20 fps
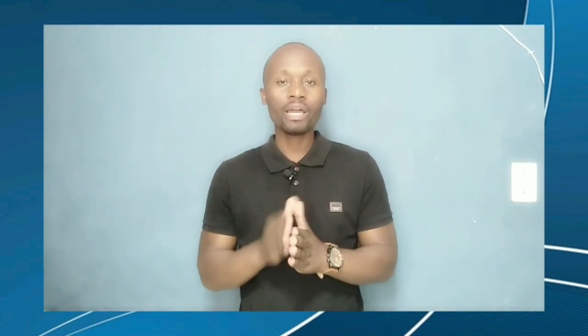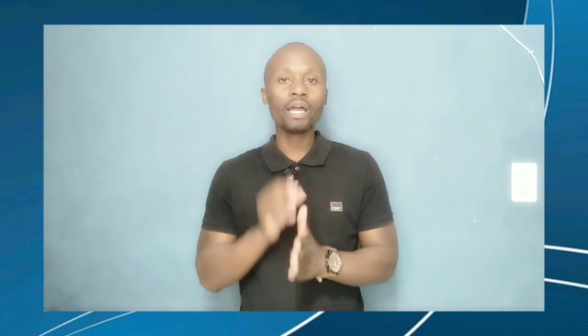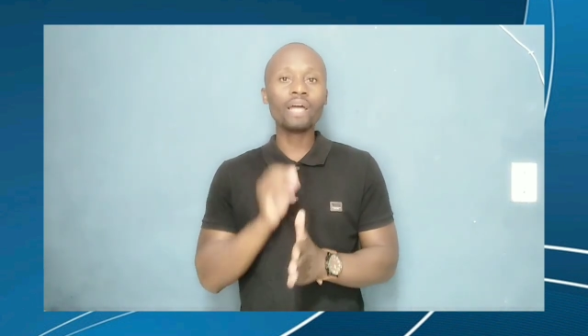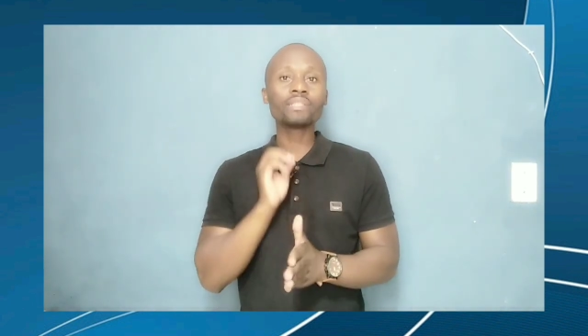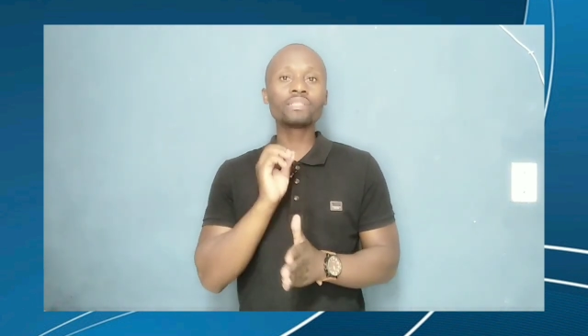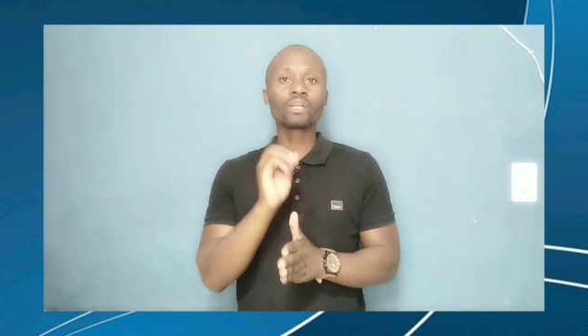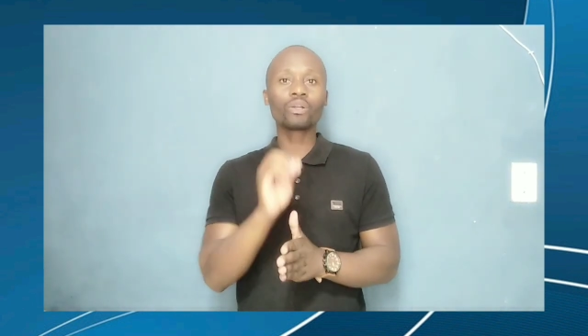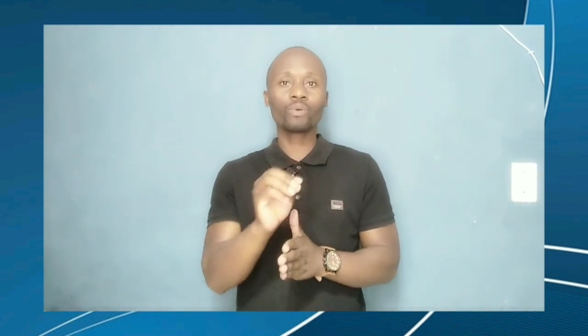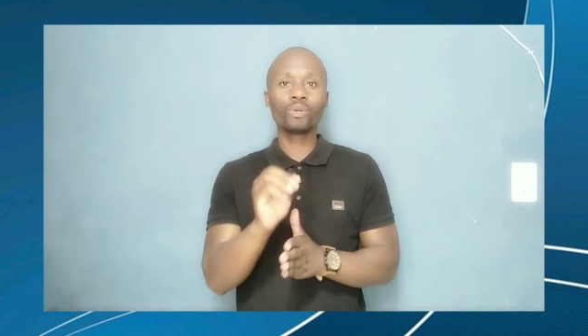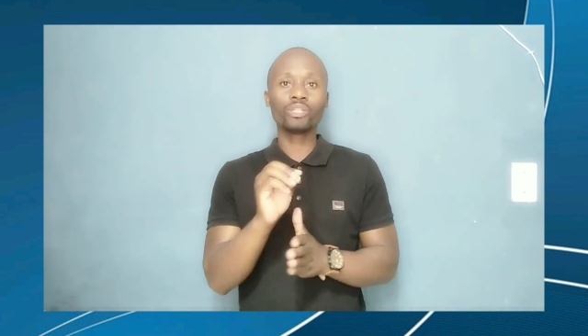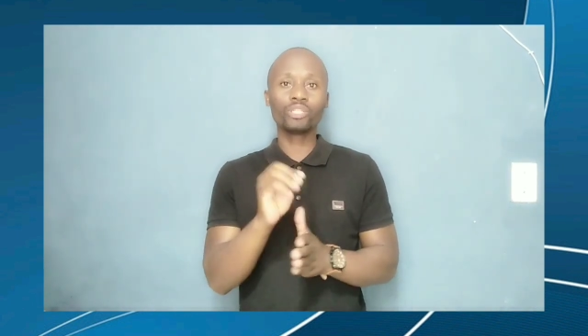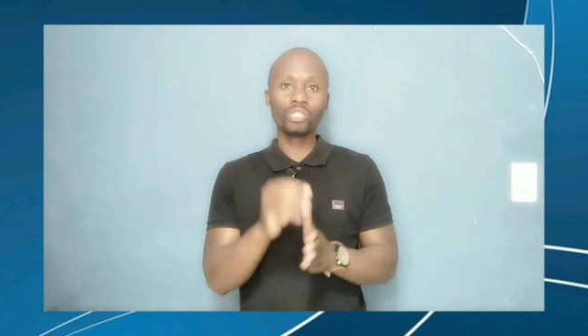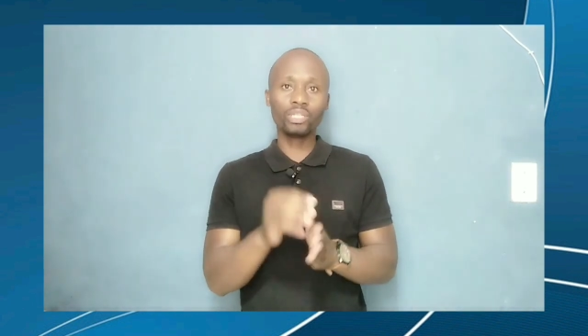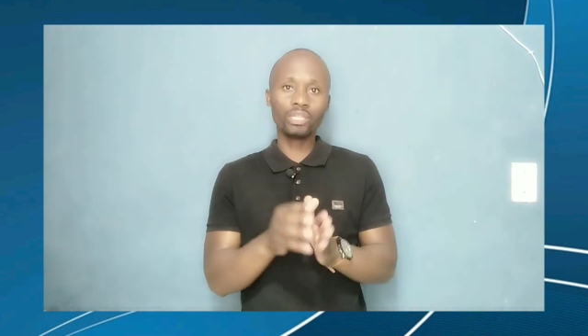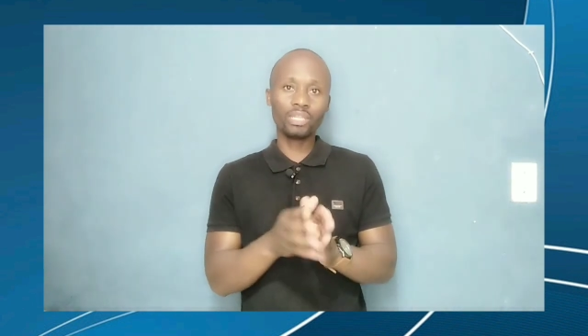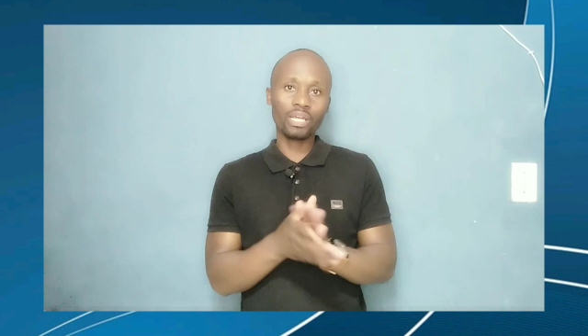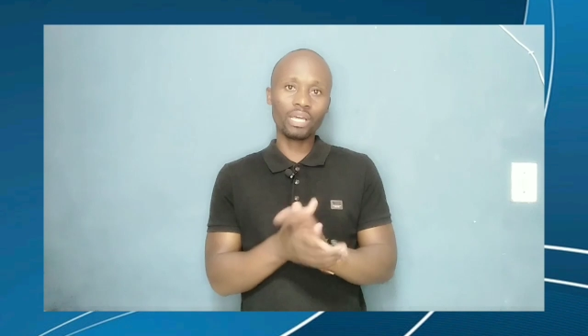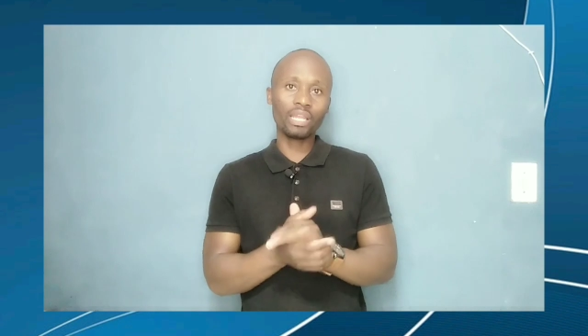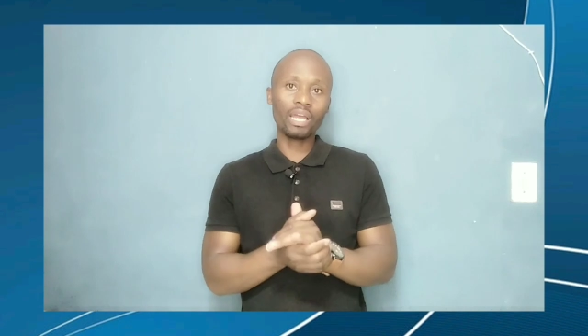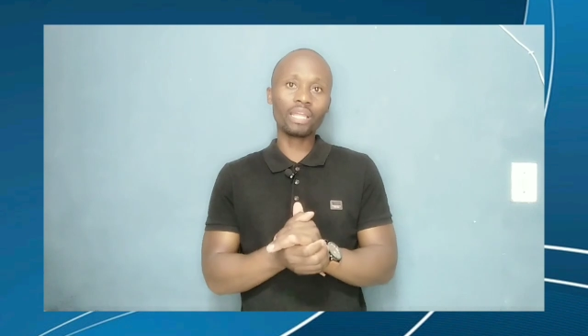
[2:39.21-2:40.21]
It's a
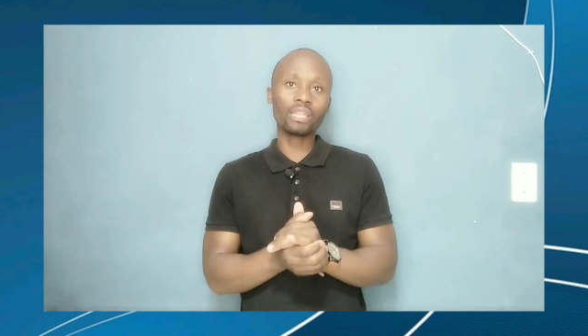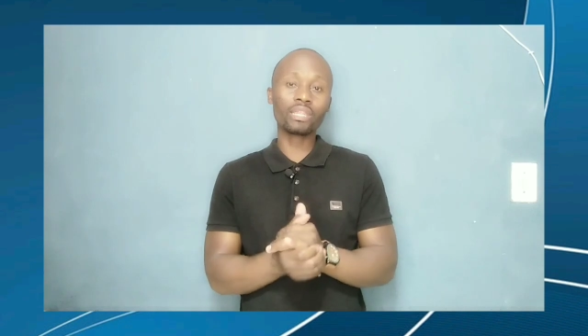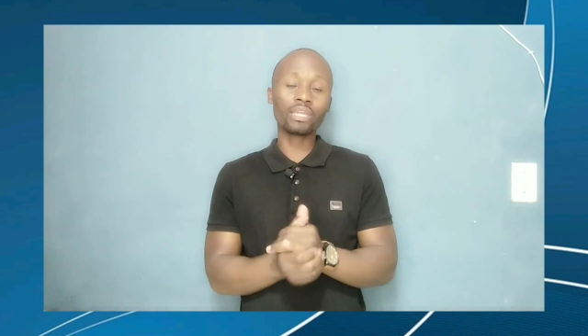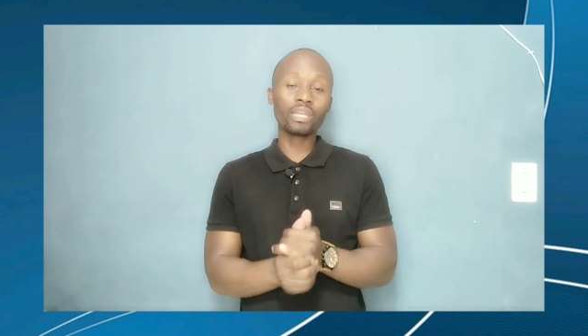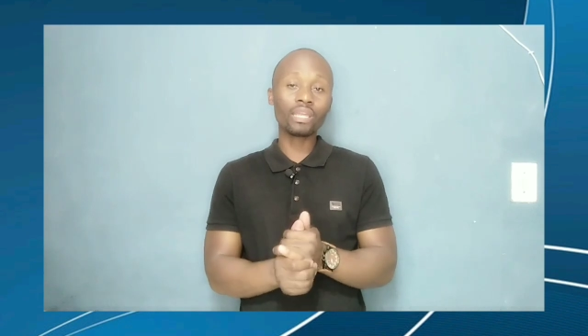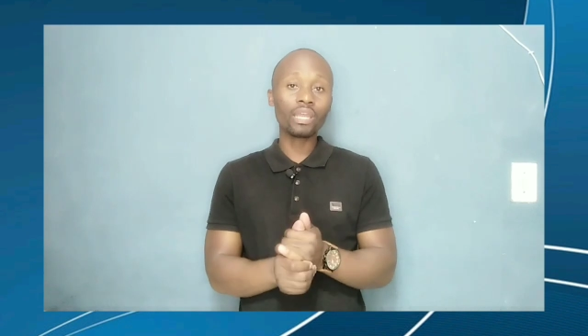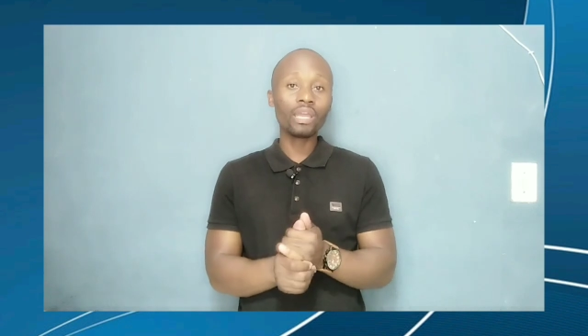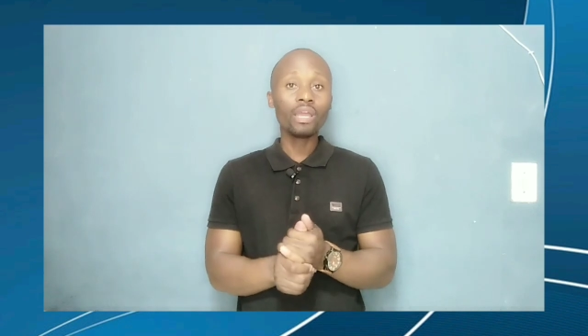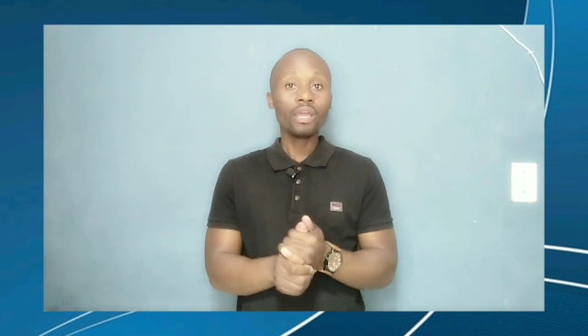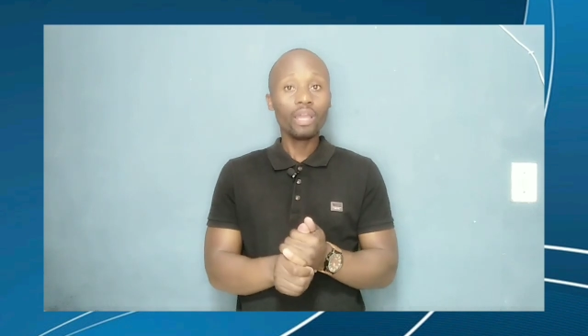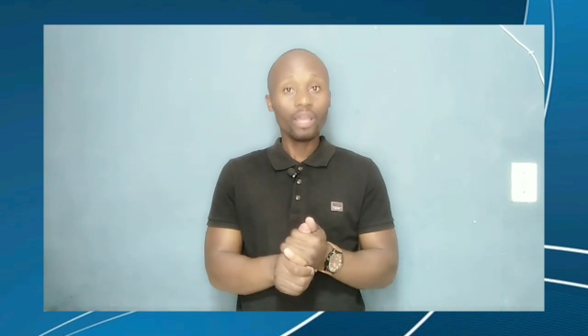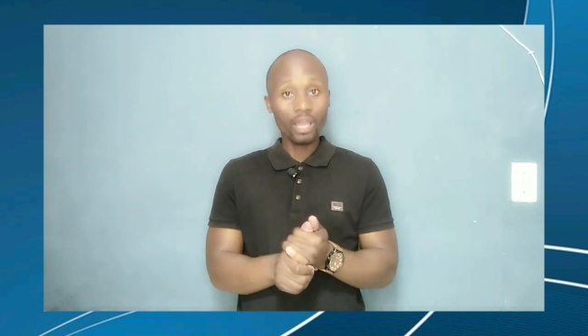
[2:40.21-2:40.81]
question that I think